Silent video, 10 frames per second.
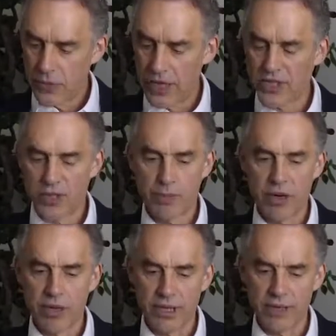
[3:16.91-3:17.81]
Well, his
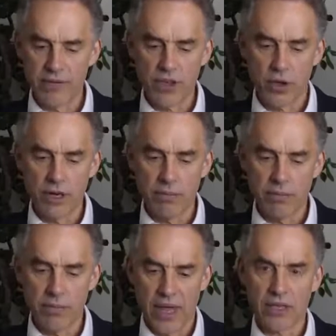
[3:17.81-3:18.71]
spirit lives on.
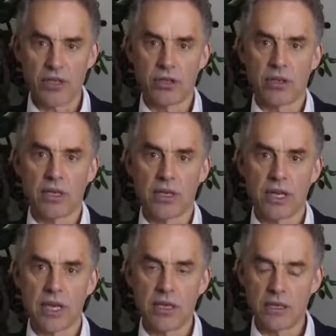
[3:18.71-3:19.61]
That's certainly the
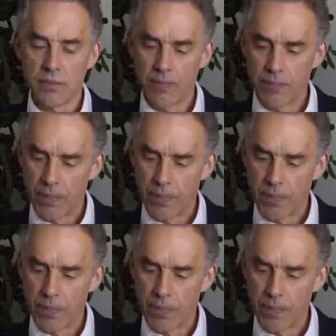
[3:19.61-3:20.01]
case.